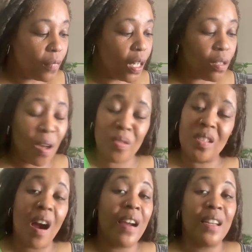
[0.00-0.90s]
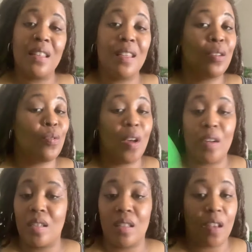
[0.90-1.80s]
Don't start anything new.
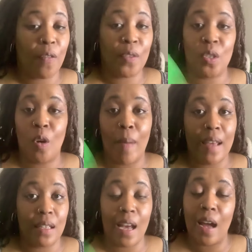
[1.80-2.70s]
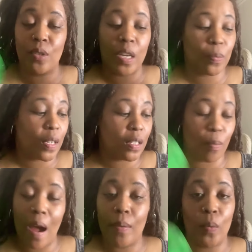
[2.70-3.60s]
Don't get yourself into no binding contracts because it
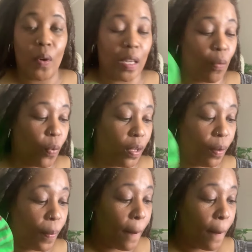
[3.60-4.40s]
probably won't end well.